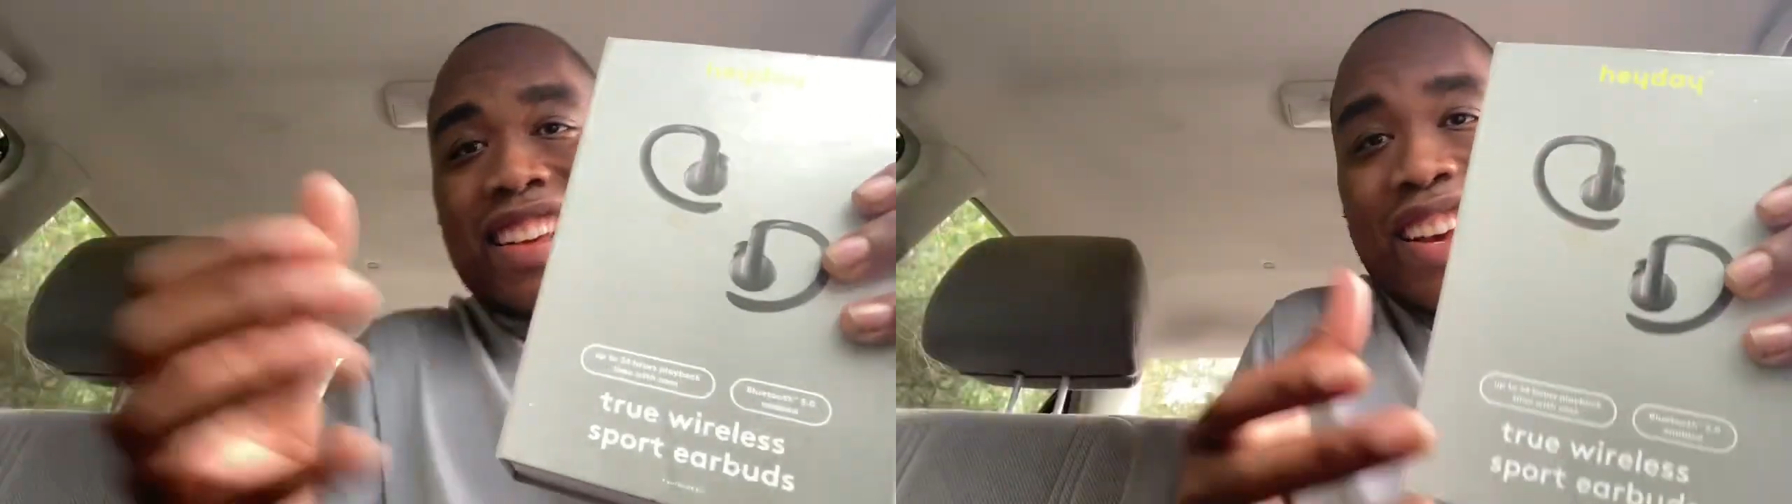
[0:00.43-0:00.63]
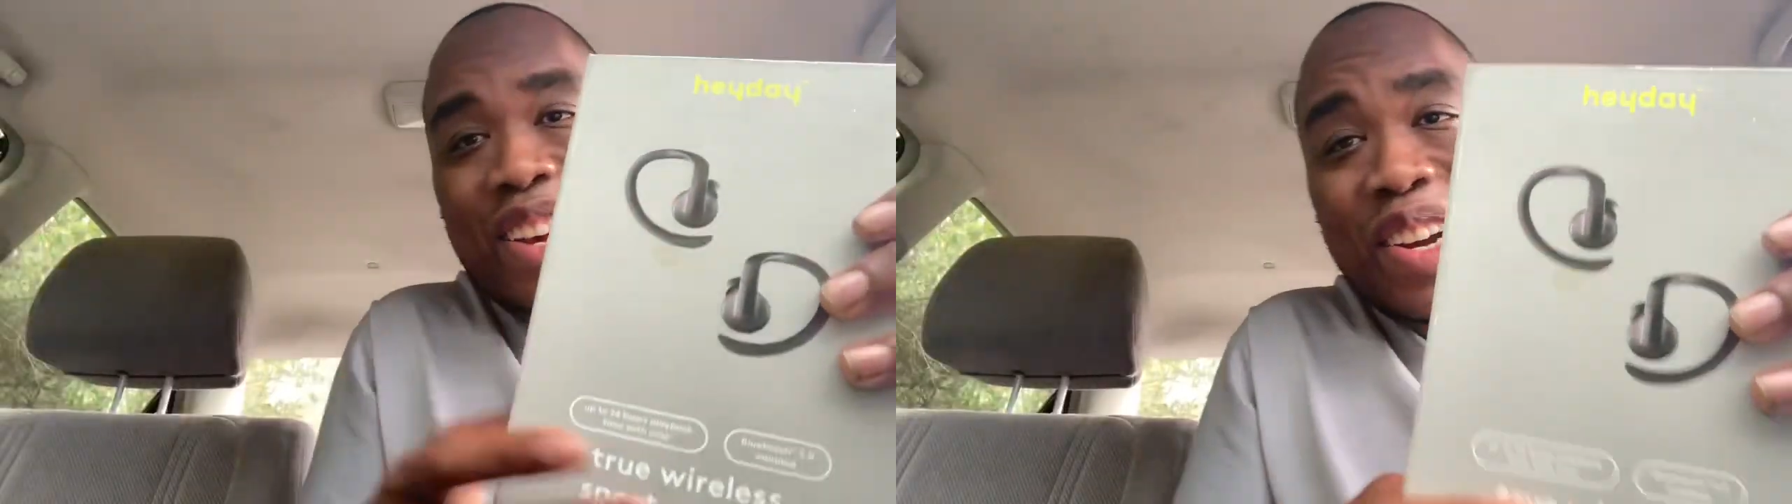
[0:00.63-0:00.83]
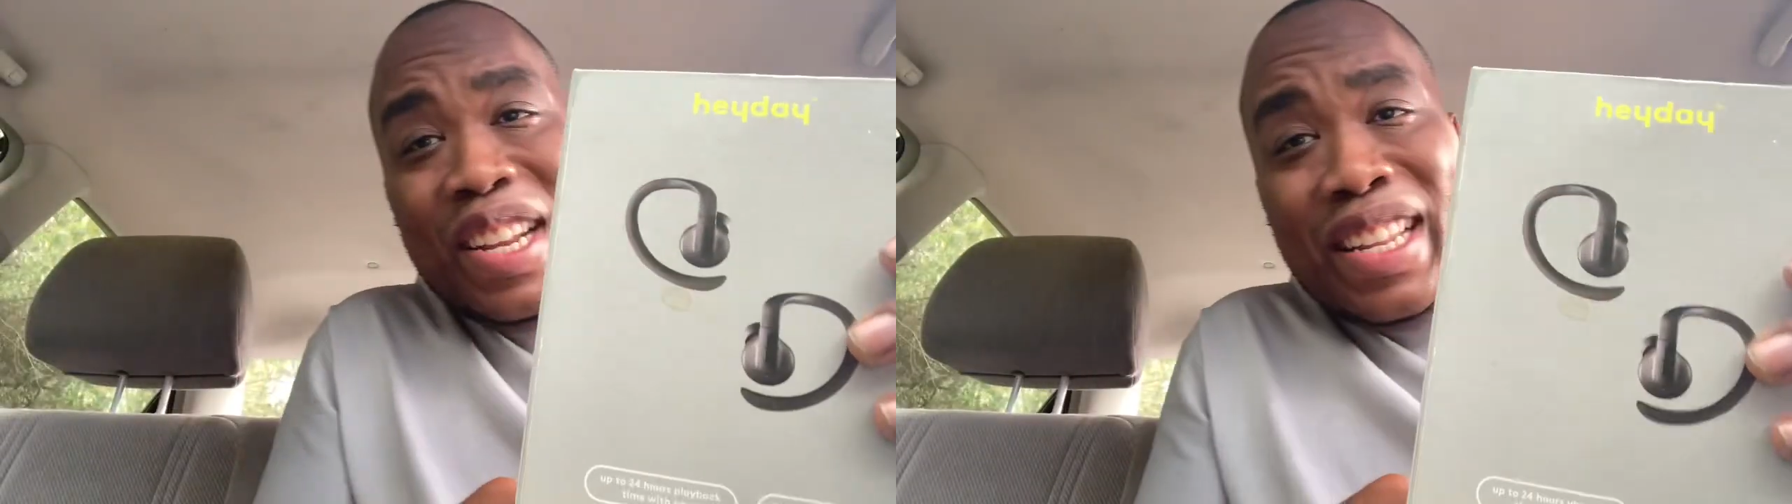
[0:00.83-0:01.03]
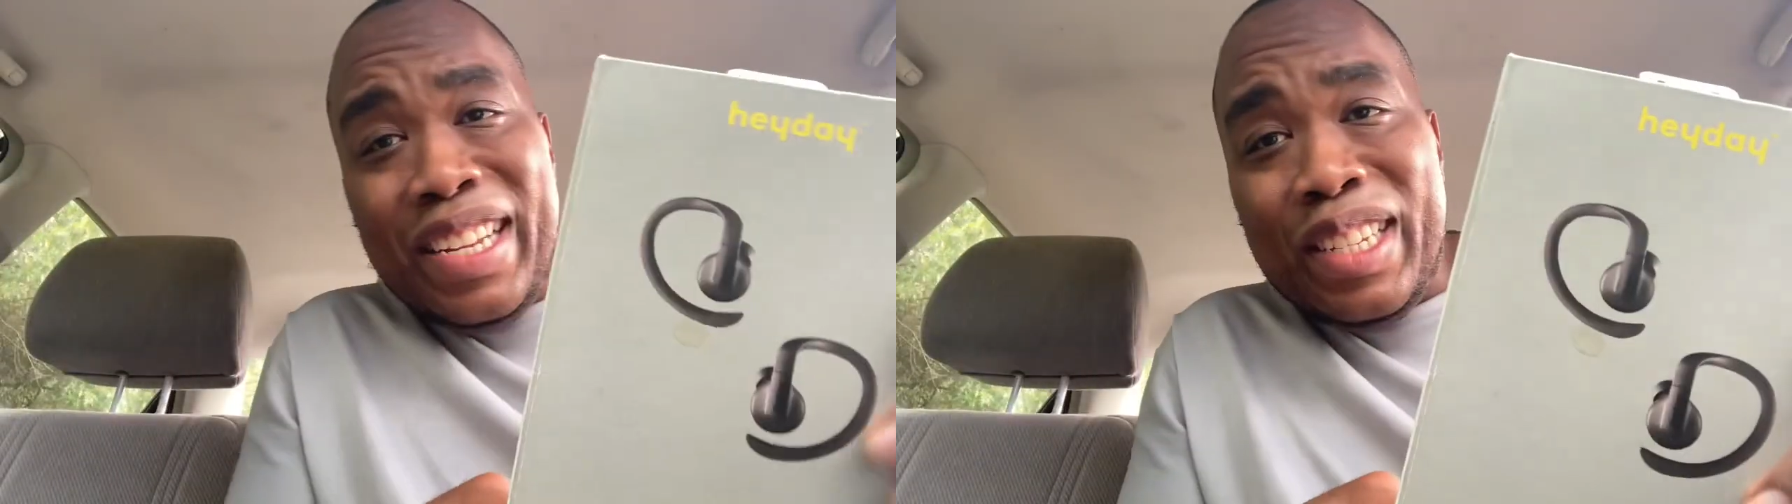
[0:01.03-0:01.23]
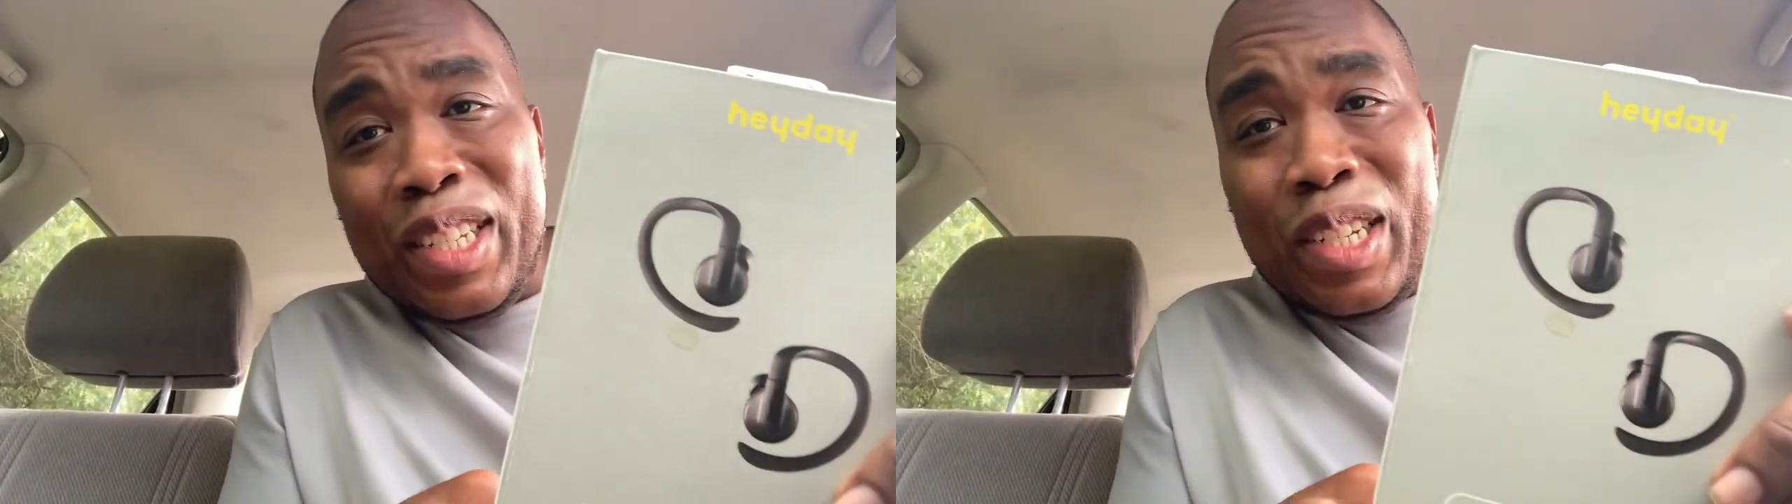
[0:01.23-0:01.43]
All right,
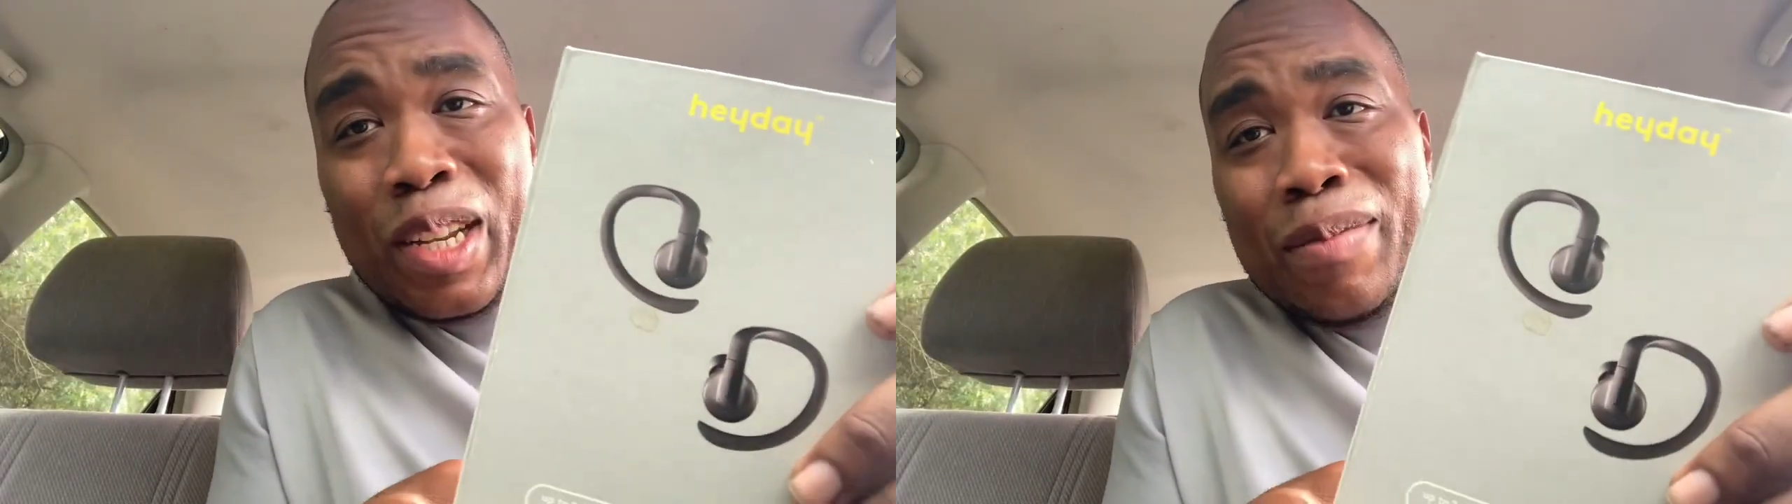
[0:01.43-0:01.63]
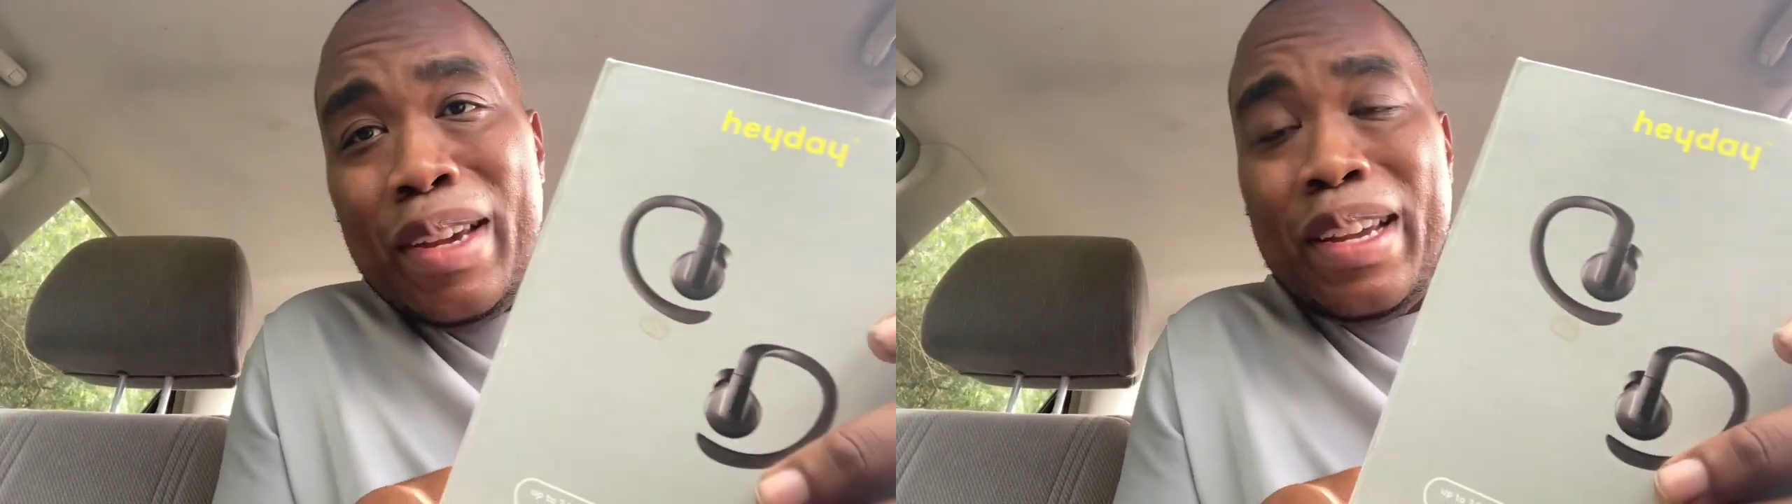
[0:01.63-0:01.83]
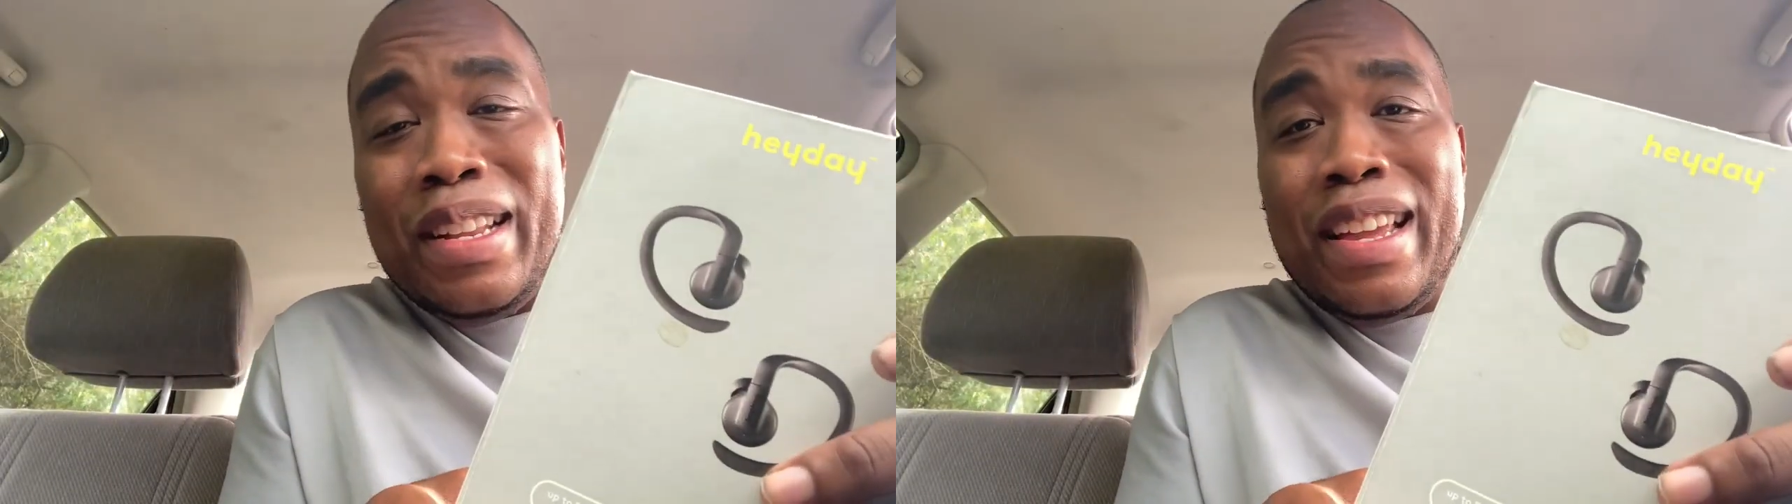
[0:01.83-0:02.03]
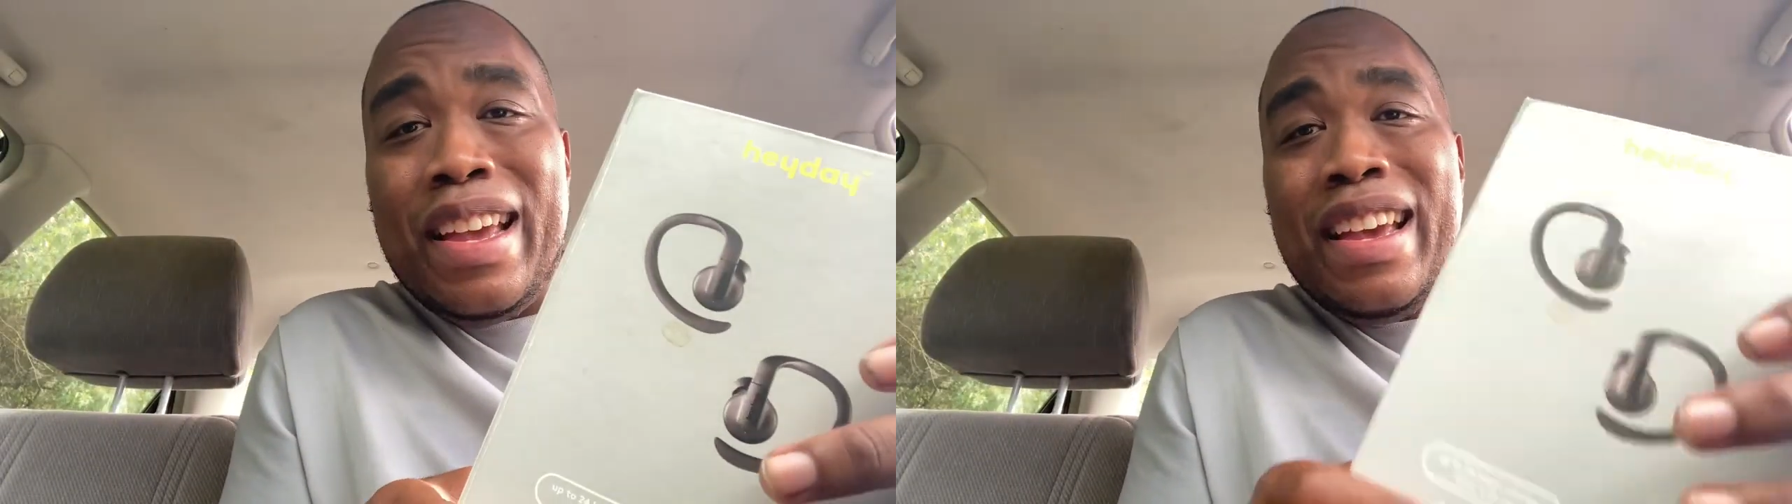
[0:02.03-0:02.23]
ladies and gentlemen,